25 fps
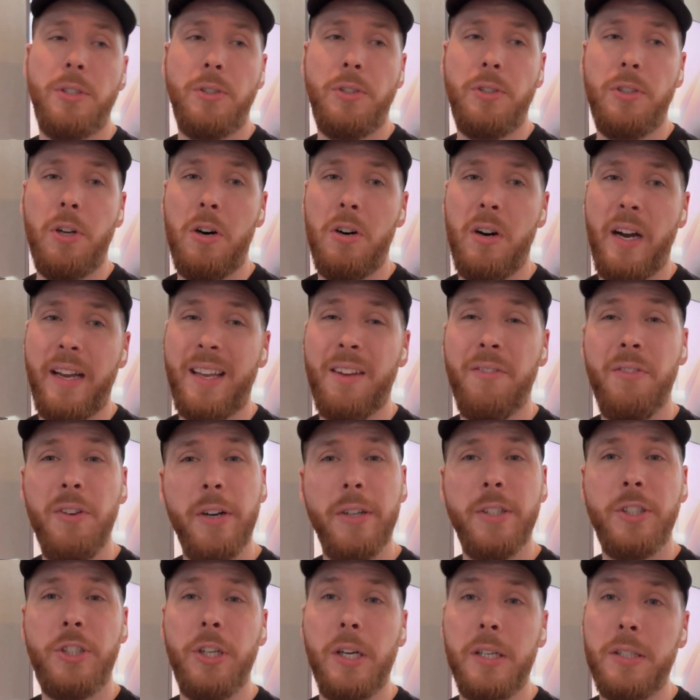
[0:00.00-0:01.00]
So like if you're
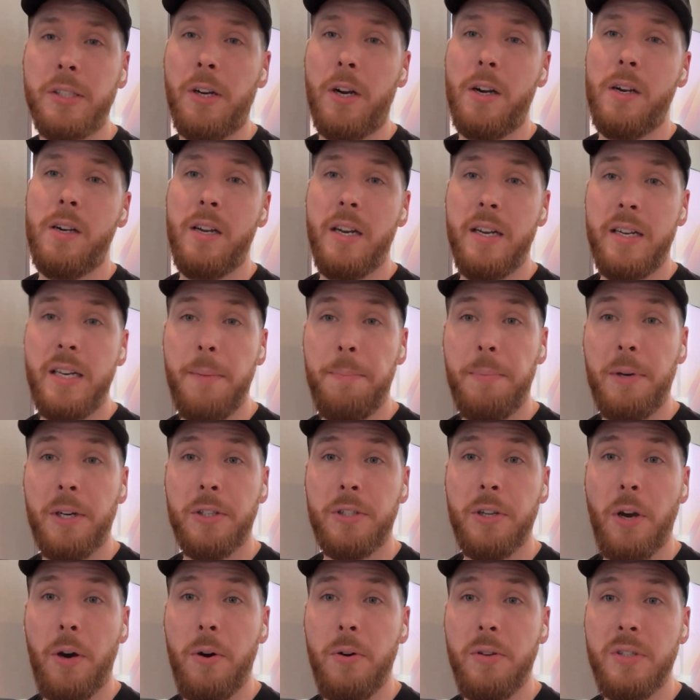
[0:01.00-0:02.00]
just starting to dip your
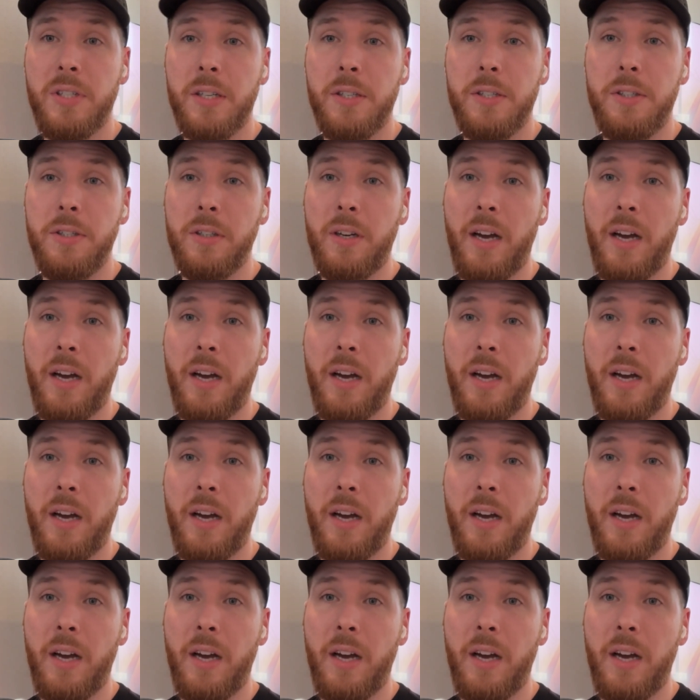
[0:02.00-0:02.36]
toes into